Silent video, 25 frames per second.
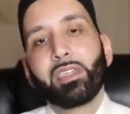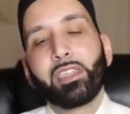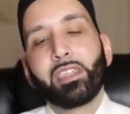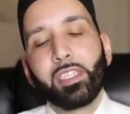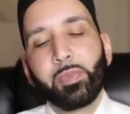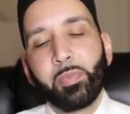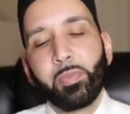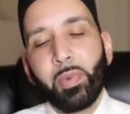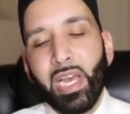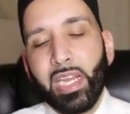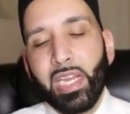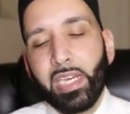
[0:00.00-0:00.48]

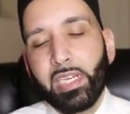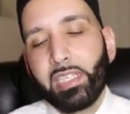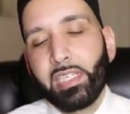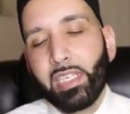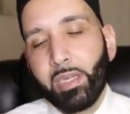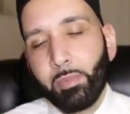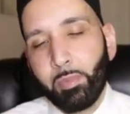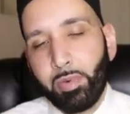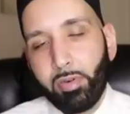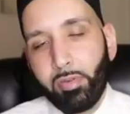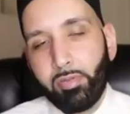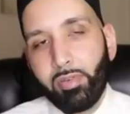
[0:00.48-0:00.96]
despite
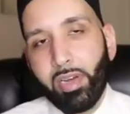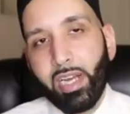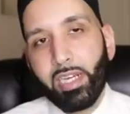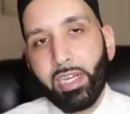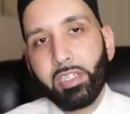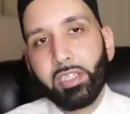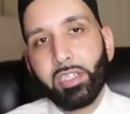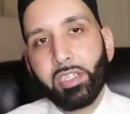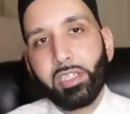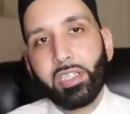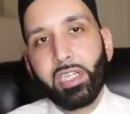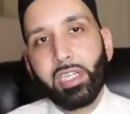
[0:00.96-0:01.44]
its
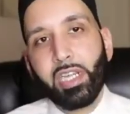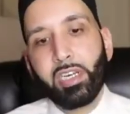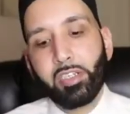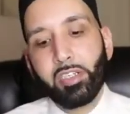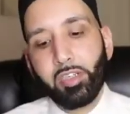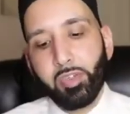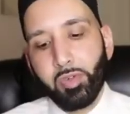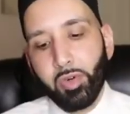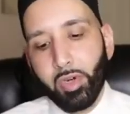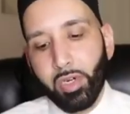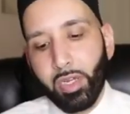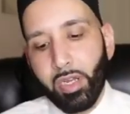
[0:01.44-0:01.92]
imperfections and
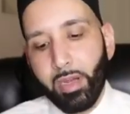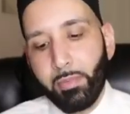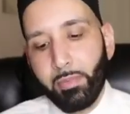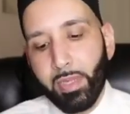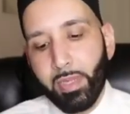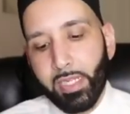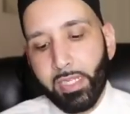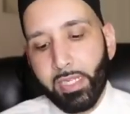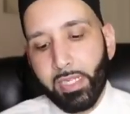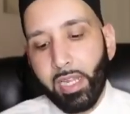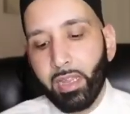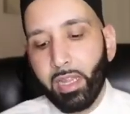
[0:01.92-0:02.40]
its
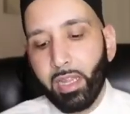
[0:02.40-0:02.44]
shortcomings.